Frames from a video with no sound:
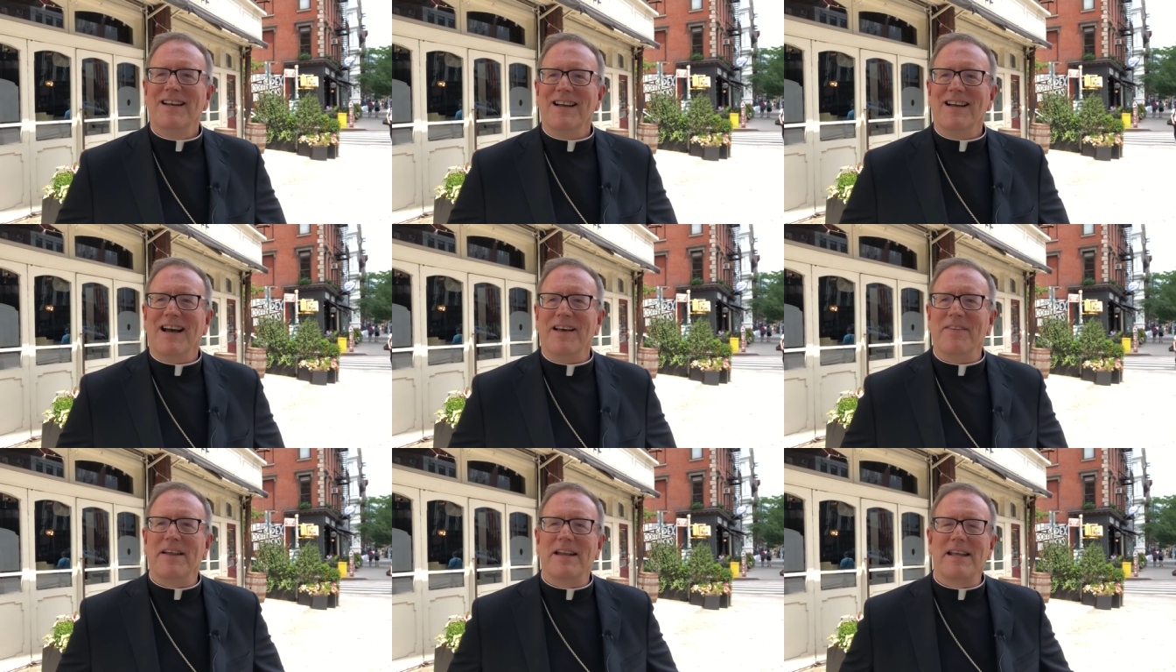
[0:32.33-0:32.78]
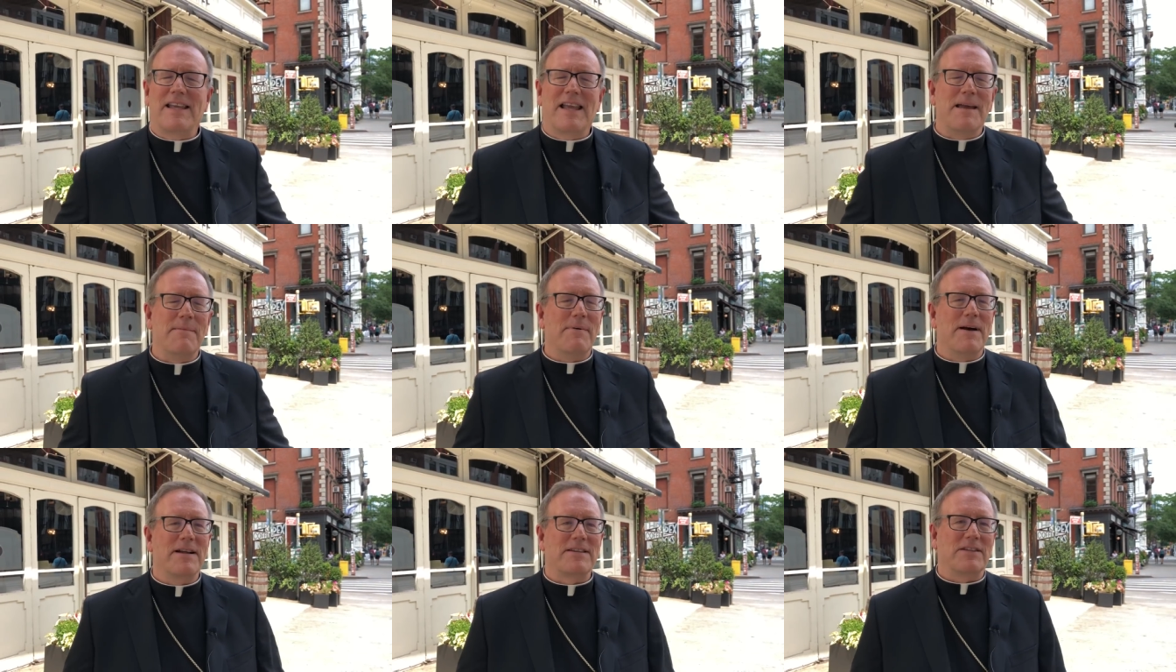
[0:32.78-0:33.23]
and then he
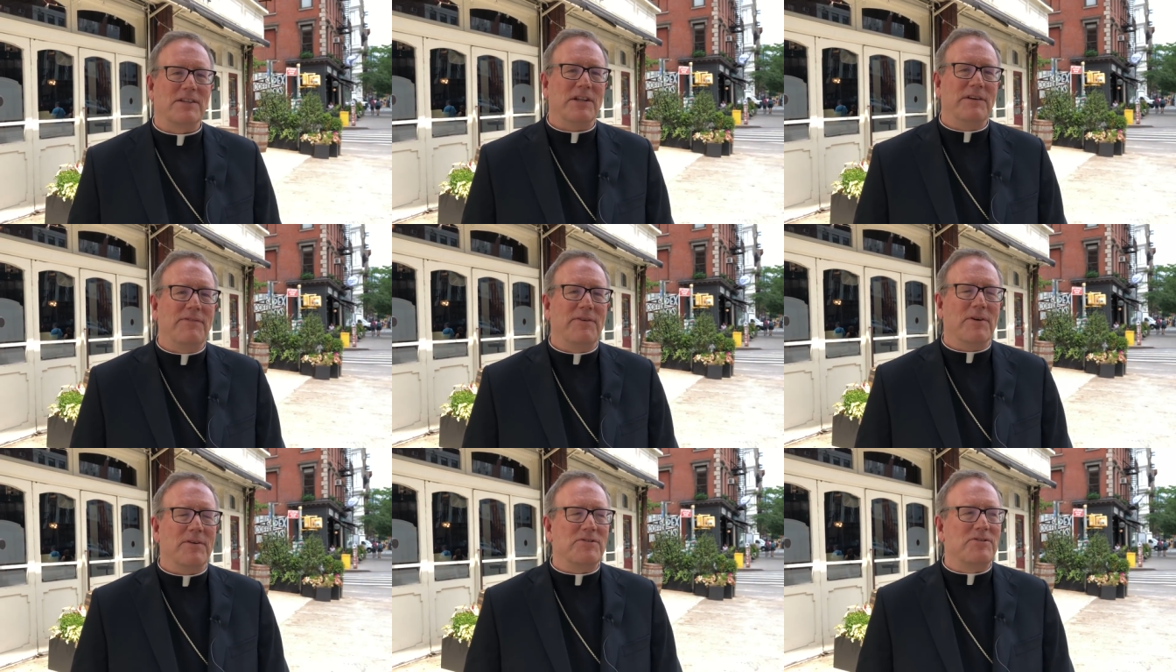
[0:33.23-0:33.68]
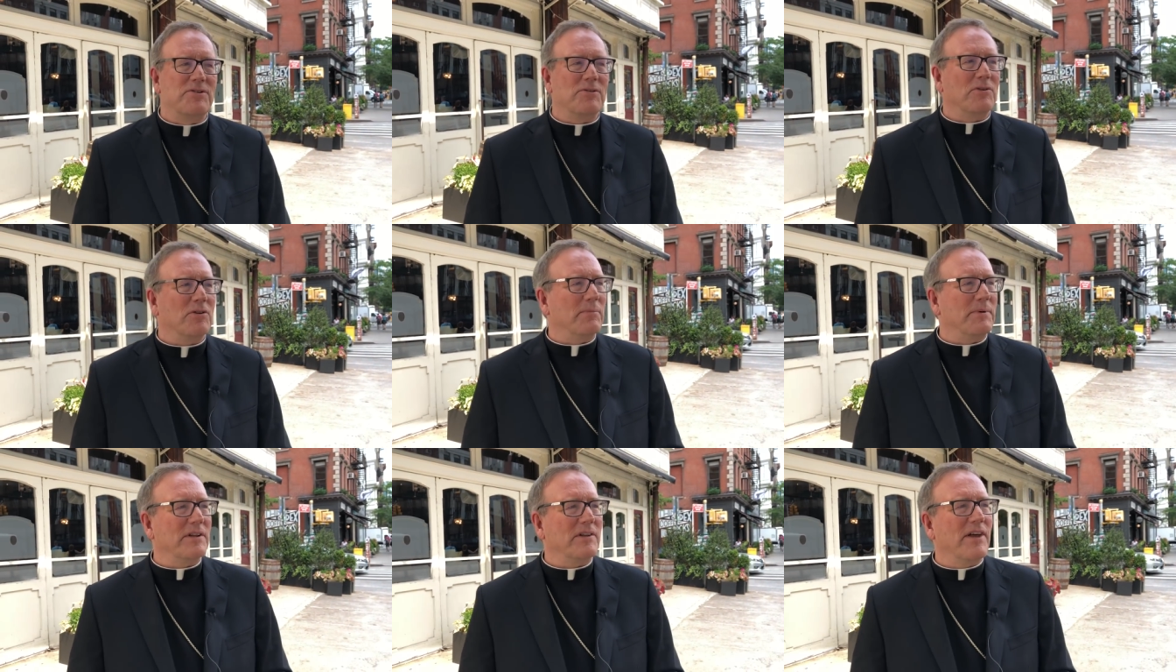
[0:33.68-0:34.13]
came back to live here too a
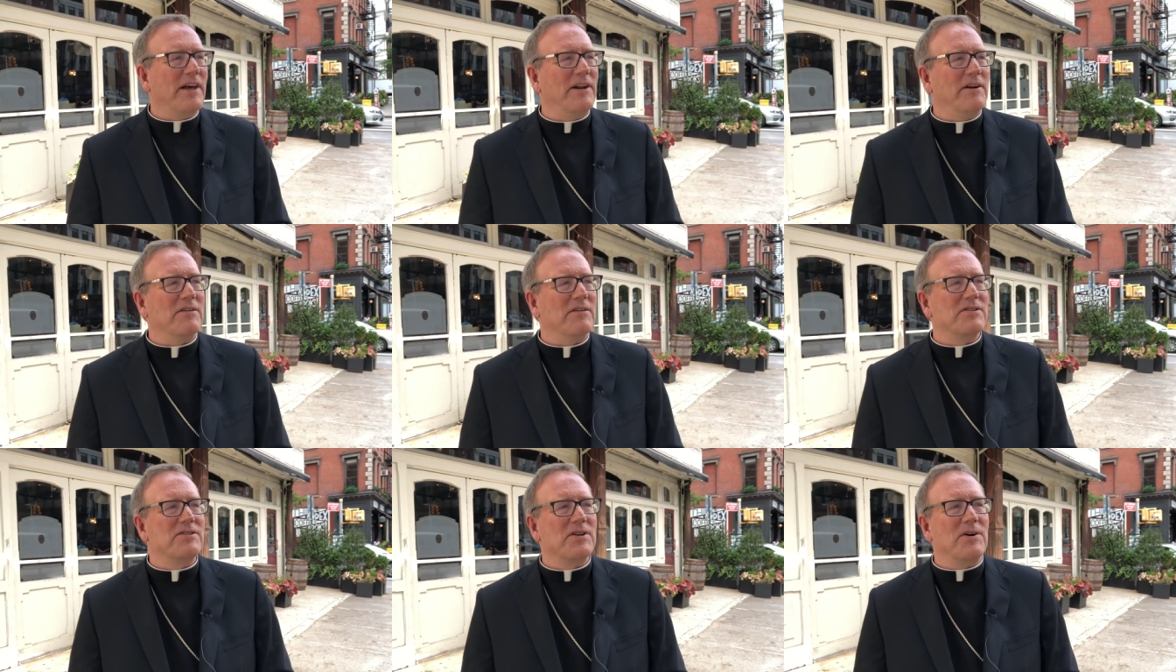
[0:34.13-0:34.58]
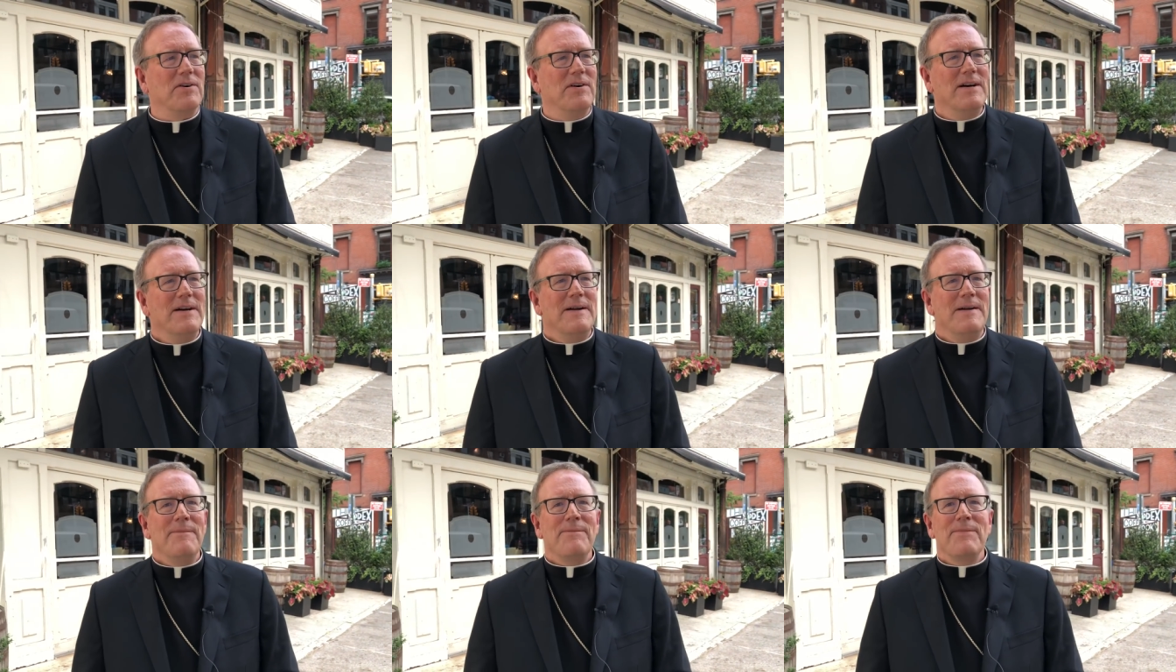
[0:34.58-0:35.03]
little bit later. So
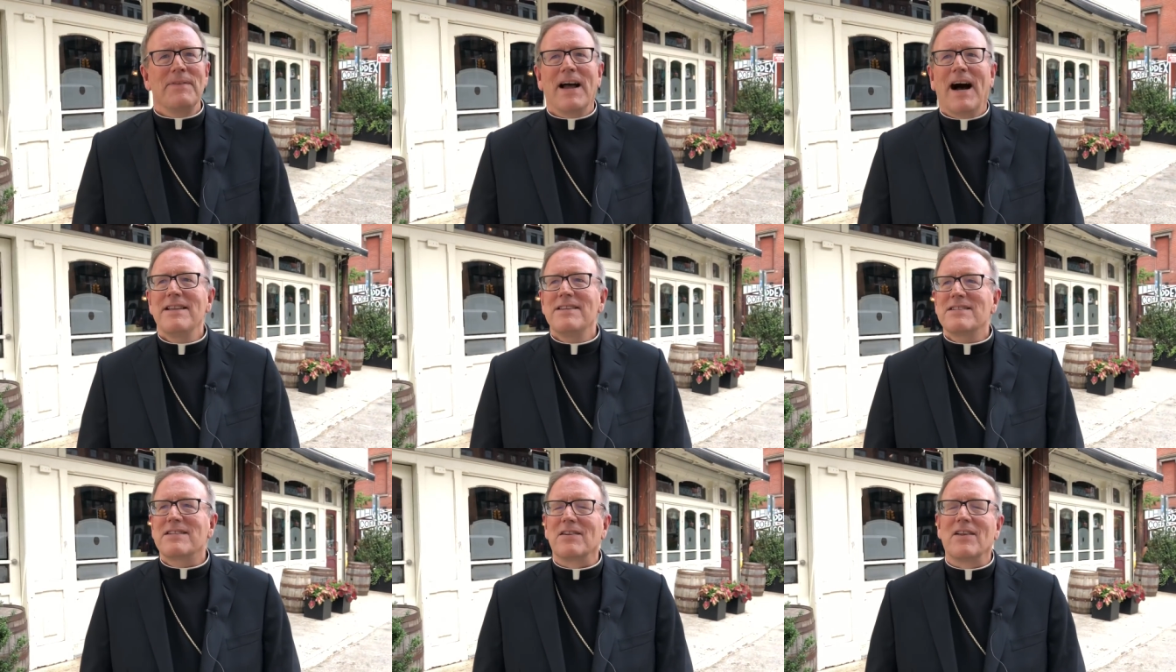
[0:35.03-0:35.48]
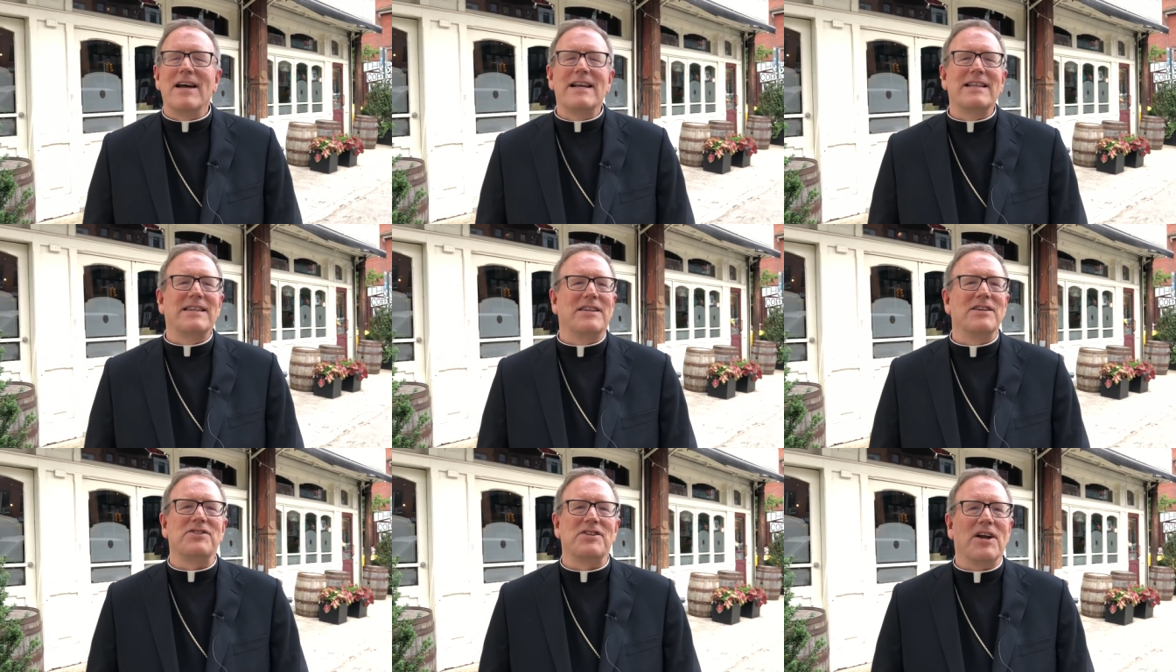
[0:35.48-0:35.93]
I just
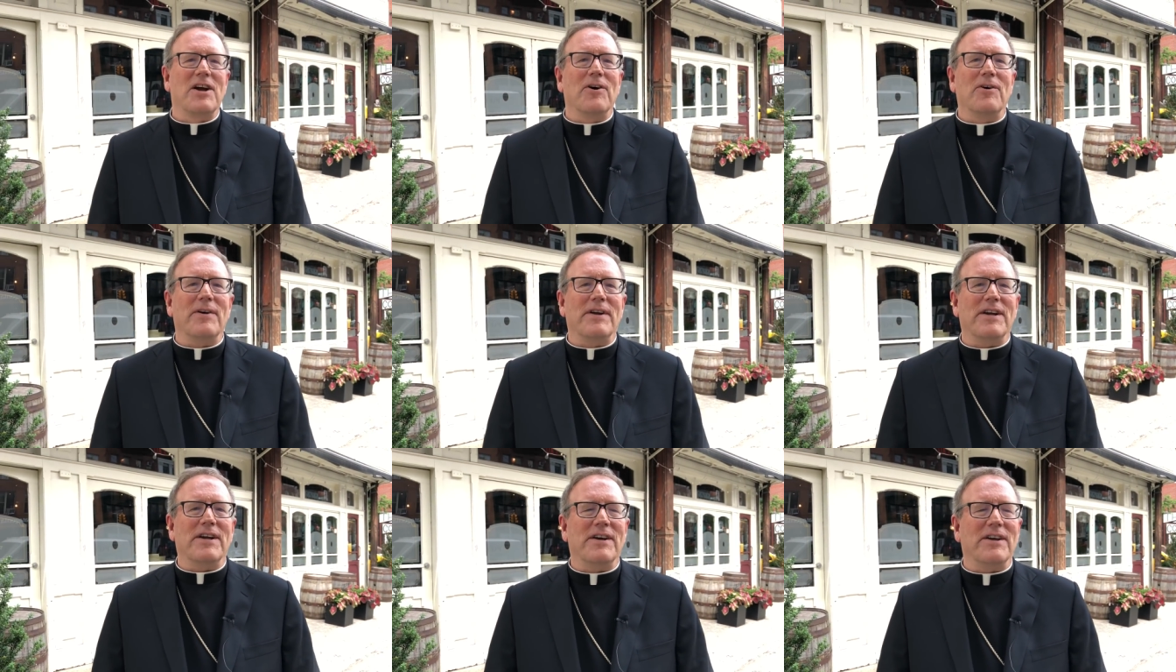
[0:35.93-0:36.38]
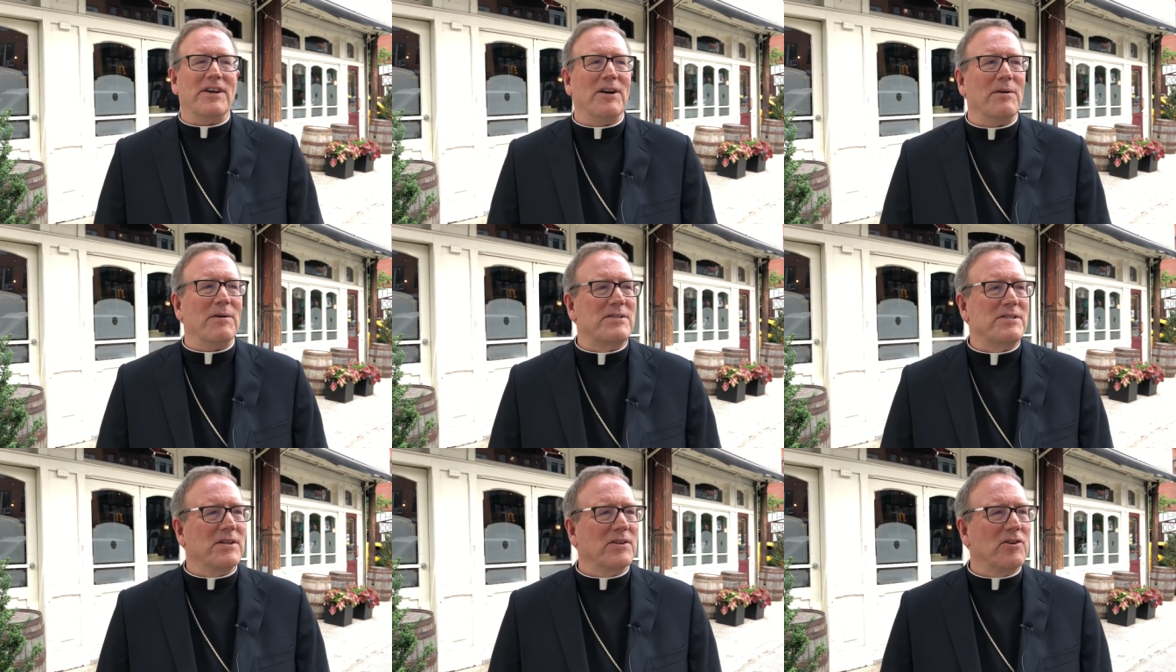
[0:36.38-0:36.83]
like this area, you
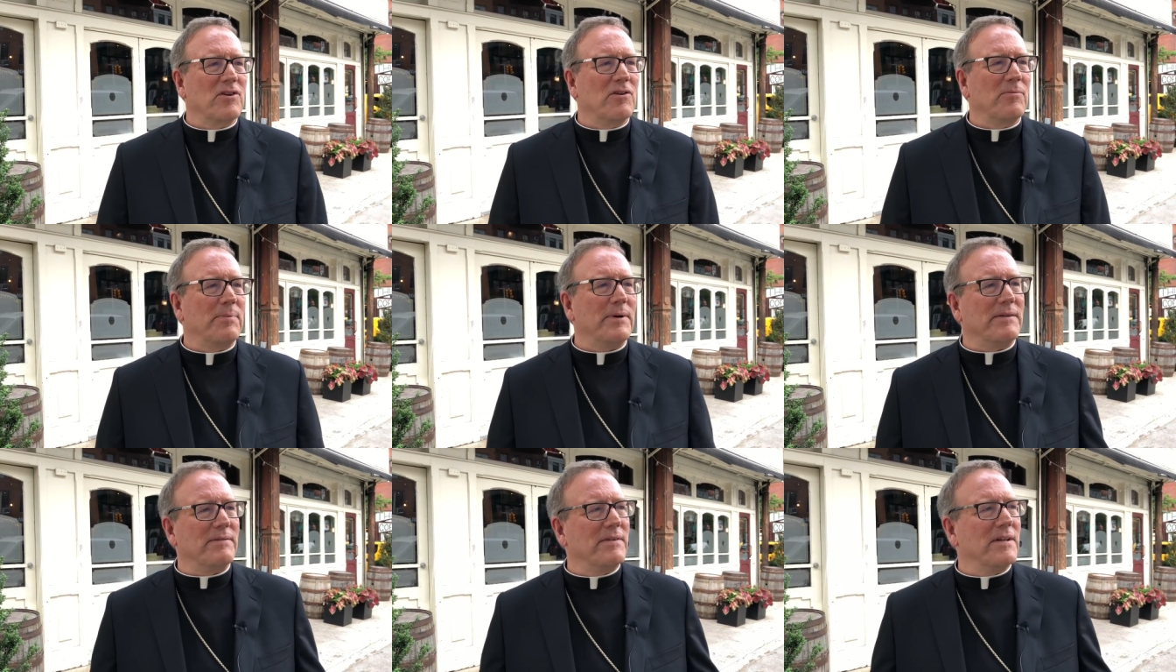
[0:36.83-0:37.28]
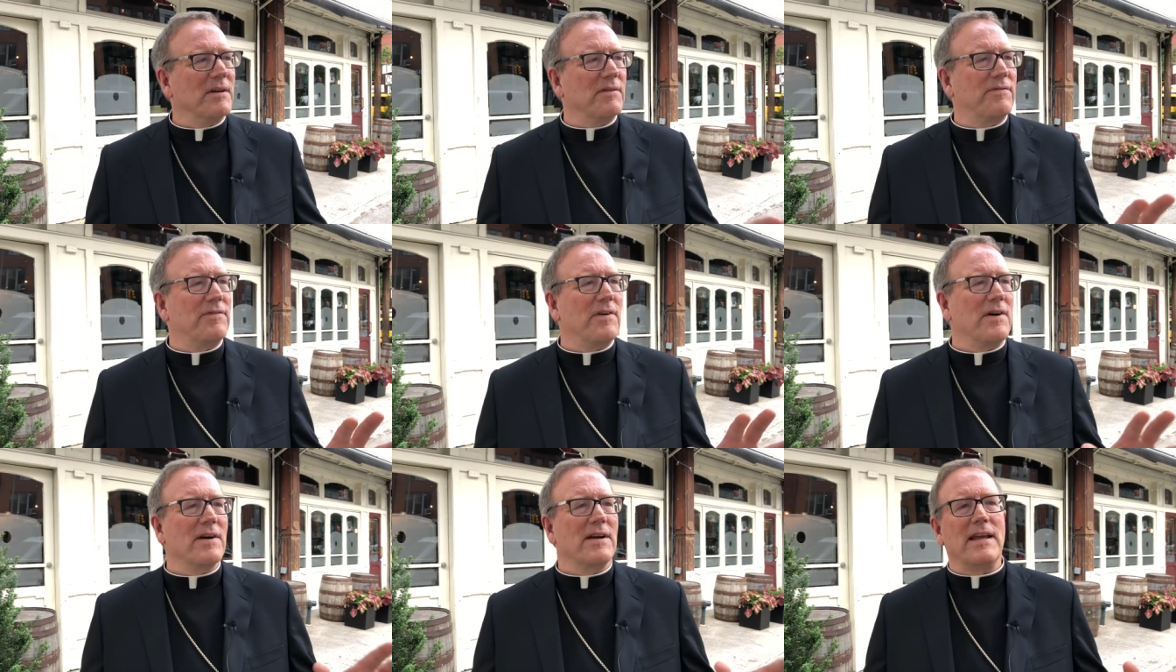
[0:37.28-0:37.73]
know, it's a little bit
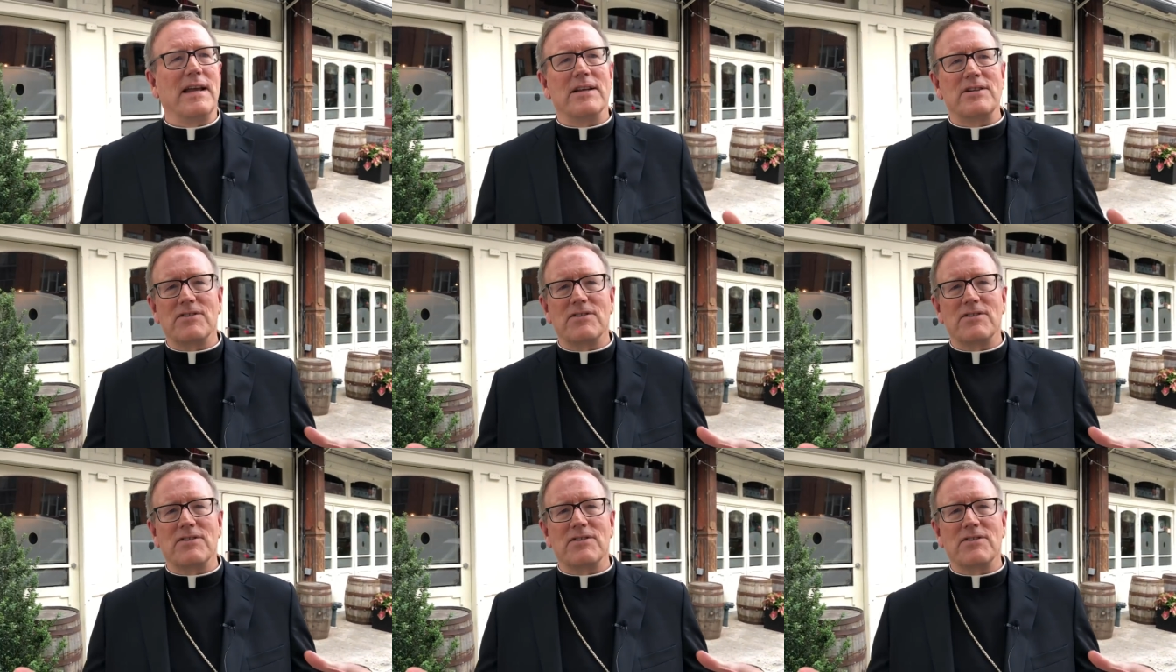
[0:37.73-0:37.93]
funky.